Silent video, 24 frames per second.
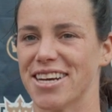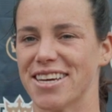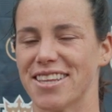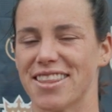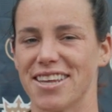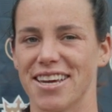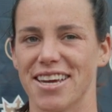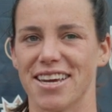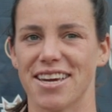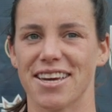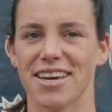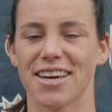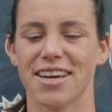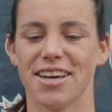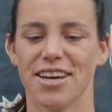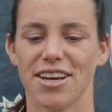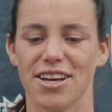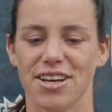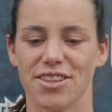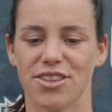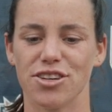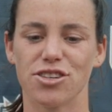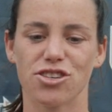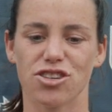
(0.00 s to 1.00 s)
I think
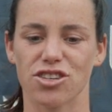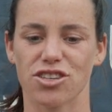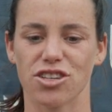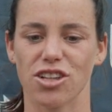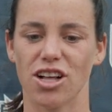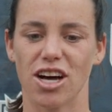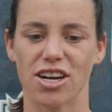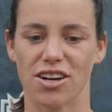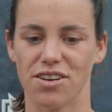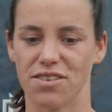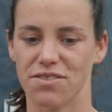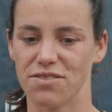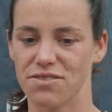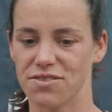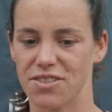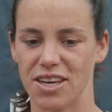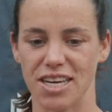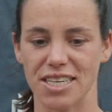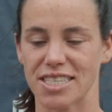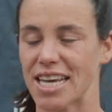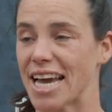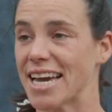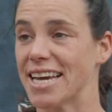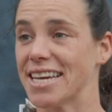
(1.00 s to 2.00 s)
there's just a lot of
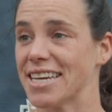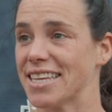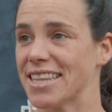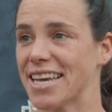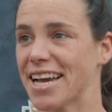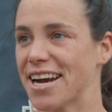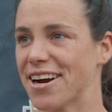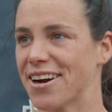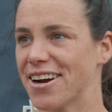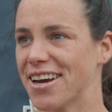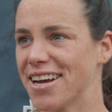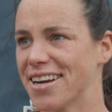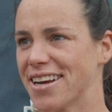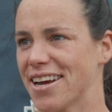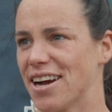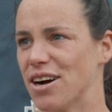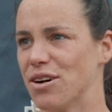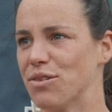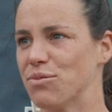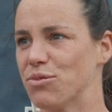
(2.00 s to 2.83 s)
things hanging in the air right now,